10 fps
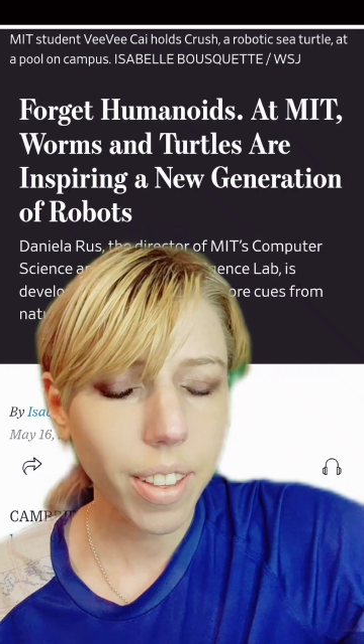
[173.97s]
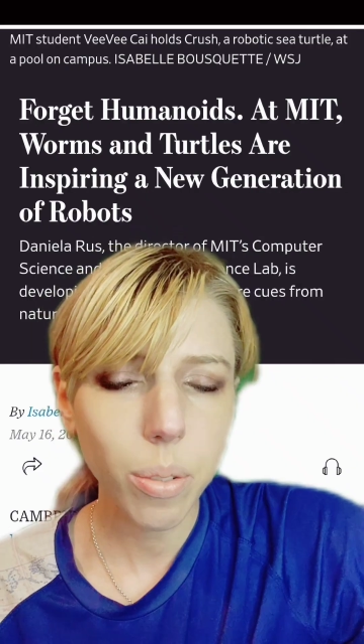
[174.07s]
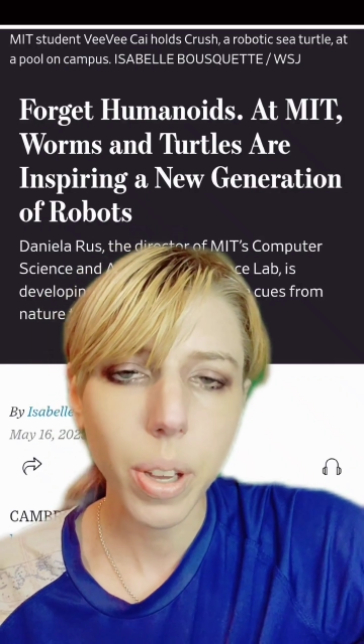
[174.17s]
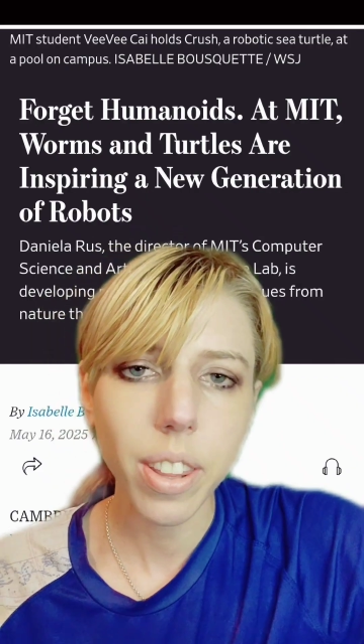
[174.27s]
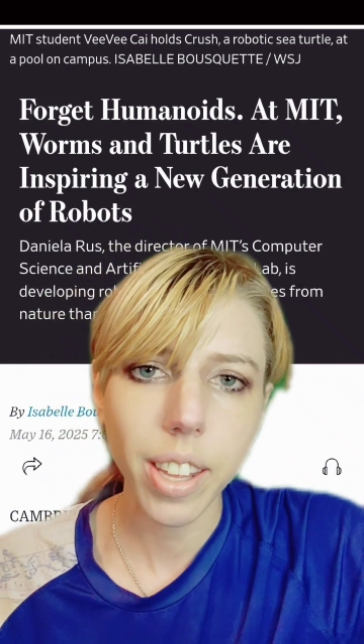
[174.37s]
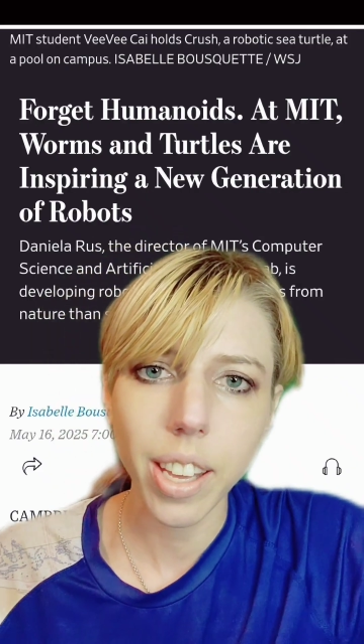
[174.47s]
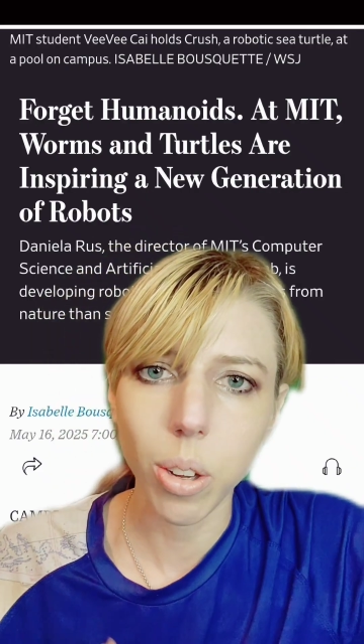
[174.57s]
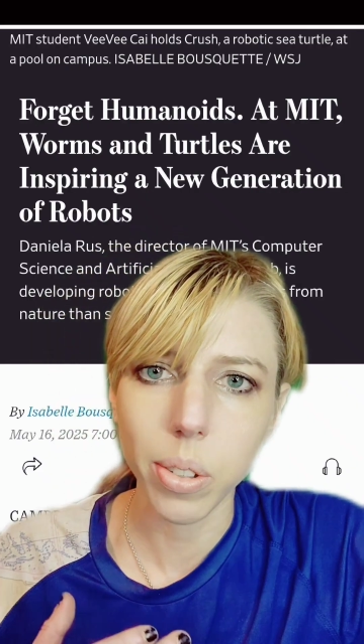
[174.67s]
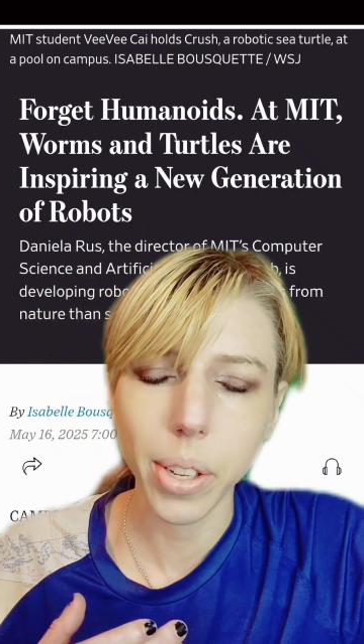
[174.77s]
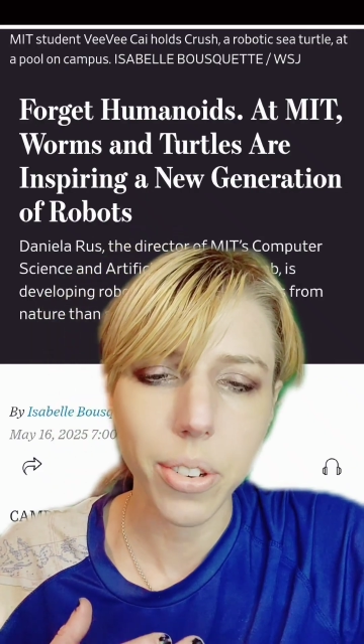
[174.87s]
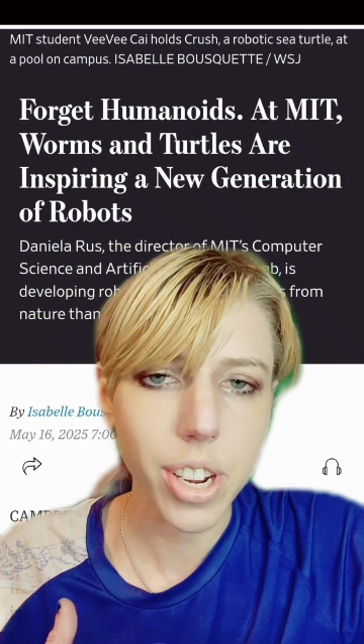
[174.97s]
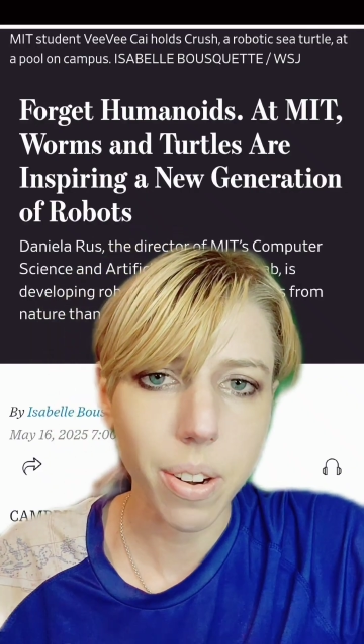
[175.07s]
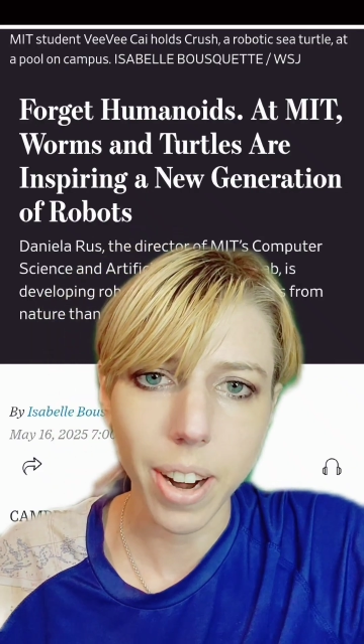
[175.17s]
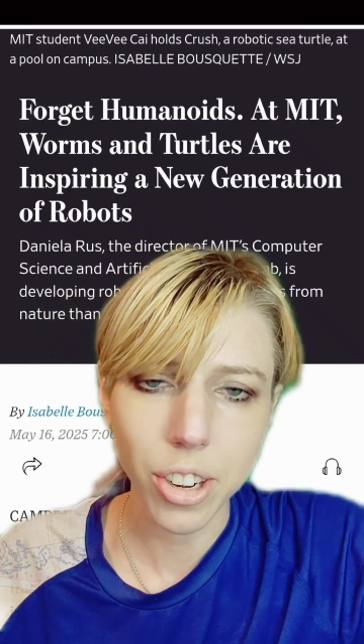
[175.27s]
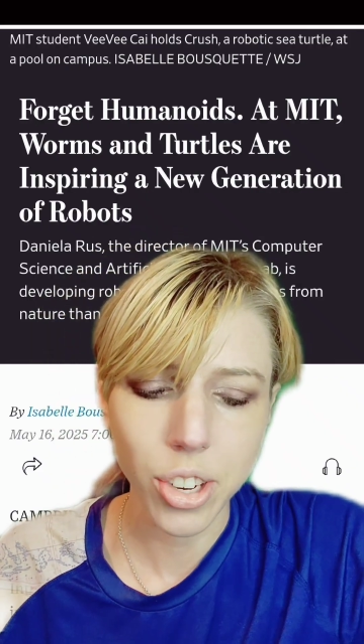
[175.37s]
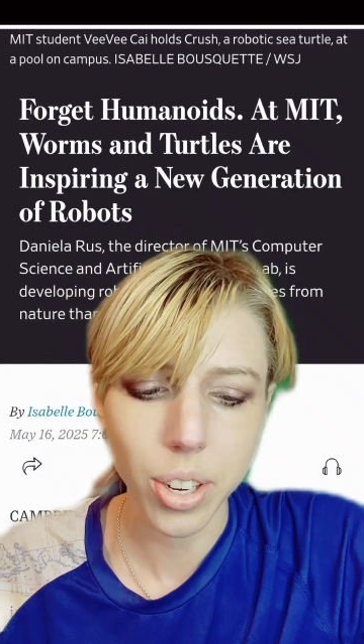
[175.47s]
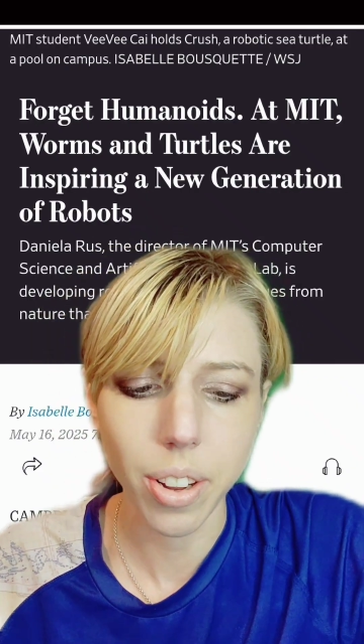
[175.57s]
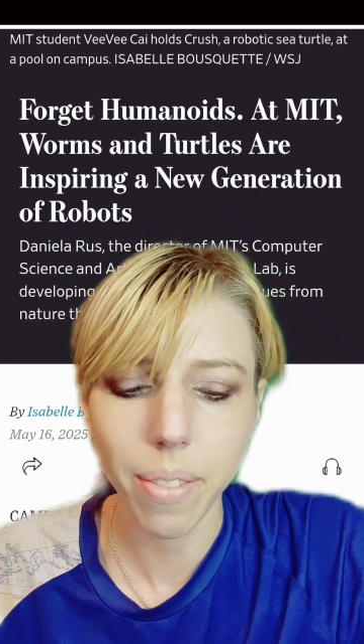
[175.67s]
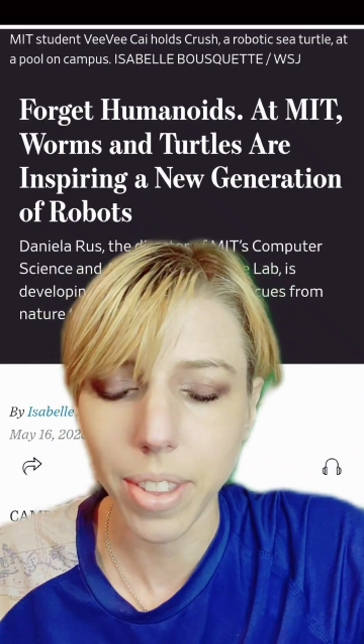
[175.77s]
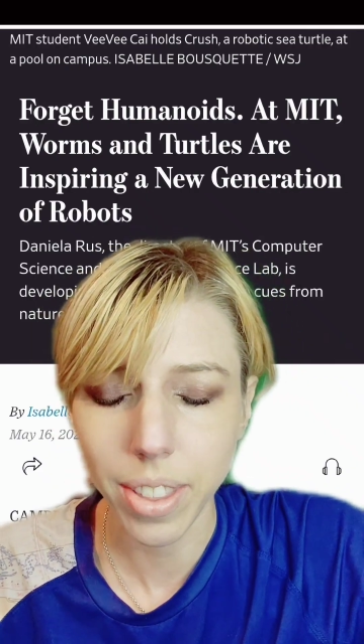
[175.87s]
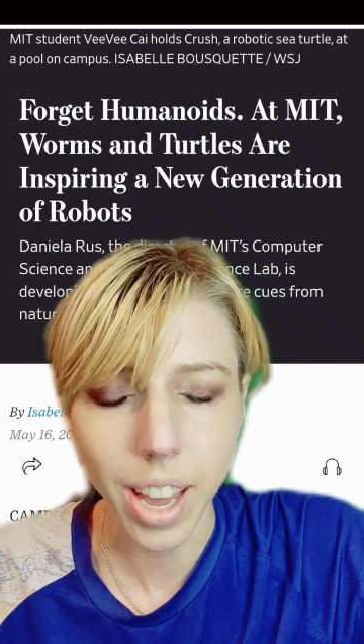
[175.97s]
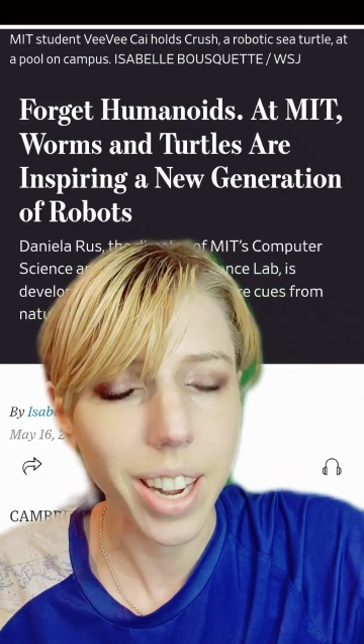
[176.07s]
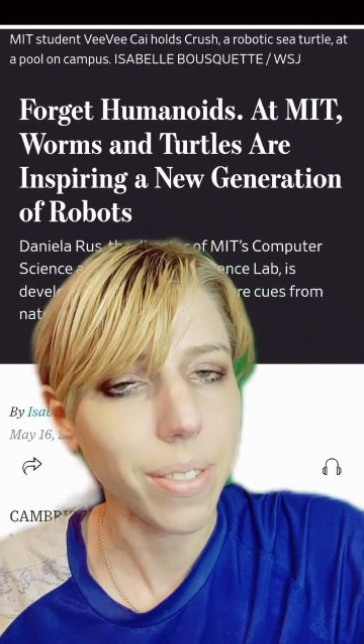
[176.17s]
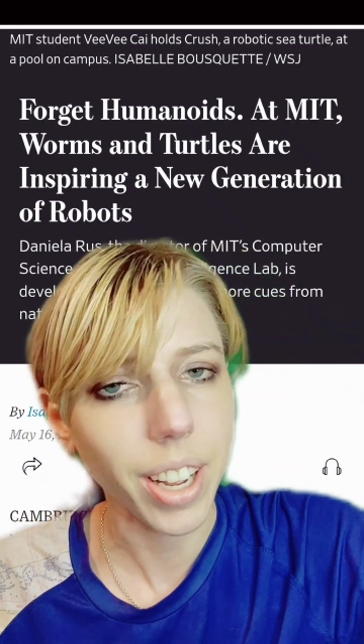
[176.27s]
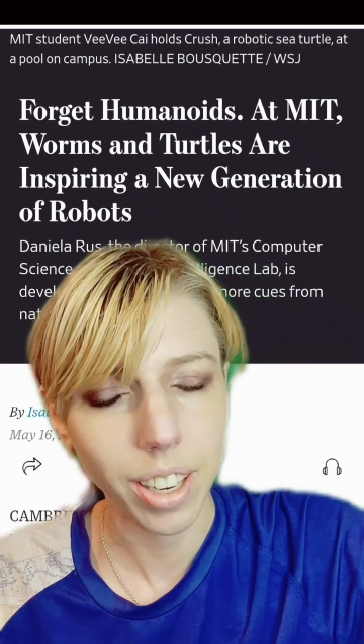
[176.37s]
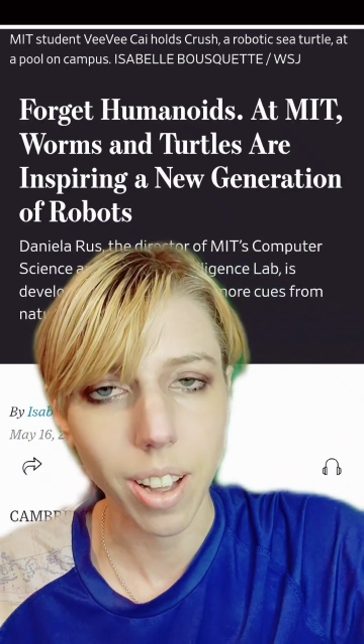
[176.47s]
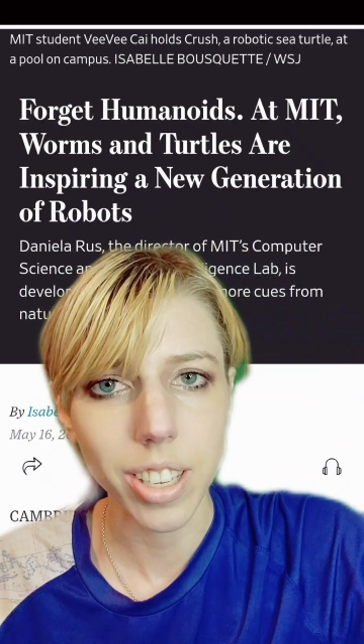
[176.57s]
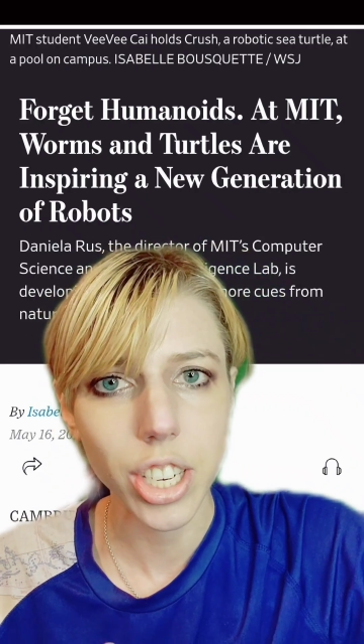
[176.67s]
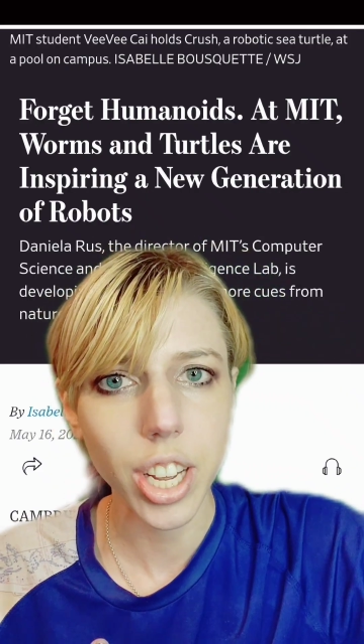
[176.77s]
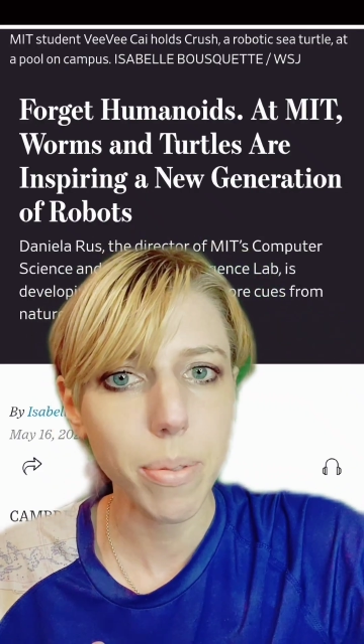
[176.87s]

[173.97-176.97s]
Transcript: As we see a whole new generation of this kind of technology,